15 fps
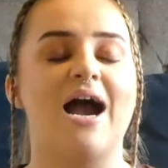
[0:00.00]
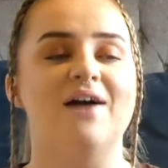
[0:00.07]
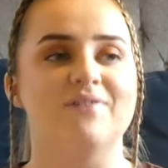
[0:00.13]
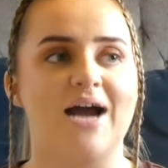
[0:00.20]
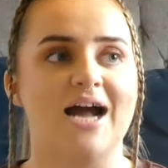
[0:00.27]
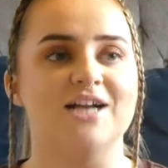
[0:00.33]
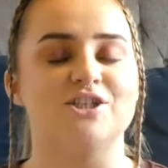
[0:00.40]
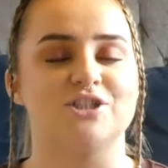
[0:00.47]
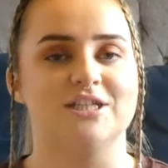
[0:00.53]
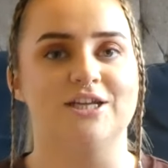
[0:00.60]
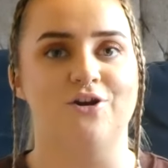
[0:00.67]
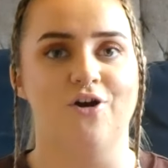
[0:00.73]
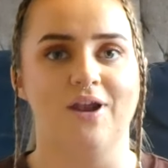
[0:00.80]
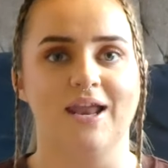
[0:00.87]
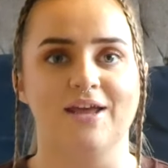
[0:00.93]
I've actually
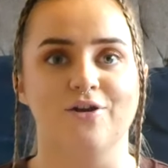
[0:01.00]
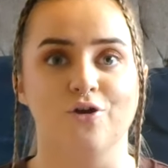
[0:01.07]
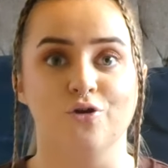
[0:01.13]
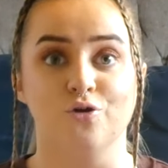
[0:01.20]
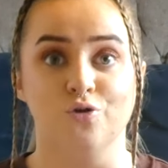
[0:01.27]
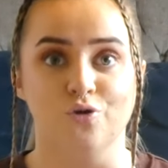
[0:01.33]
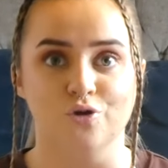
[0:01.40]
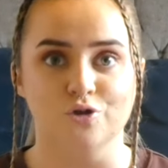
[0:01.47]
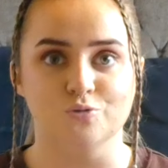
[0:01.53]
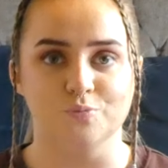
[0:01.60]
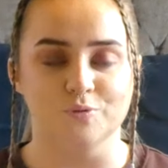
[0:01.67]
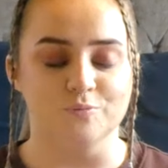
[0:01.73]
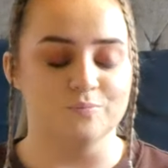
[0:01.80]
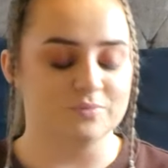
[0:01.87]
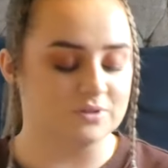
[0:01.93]
got like
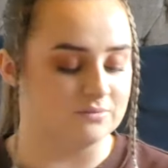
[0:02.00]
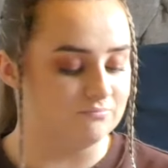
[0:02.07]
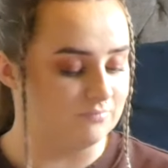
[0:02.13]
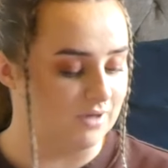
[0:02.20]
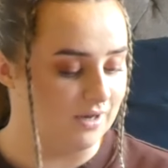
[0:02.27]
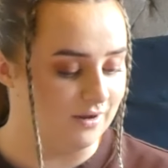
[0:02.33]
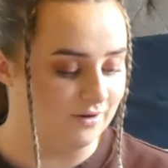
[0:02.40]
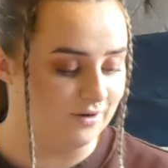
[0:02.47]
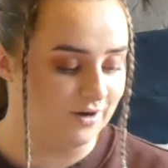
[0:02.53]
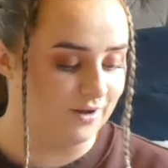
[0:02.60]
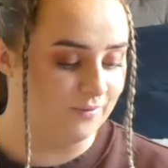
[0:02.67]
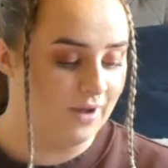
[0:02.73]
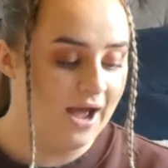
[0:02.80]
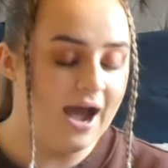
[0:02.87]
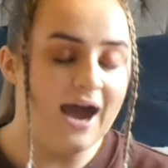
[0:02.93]
goosebumps. No, no, no.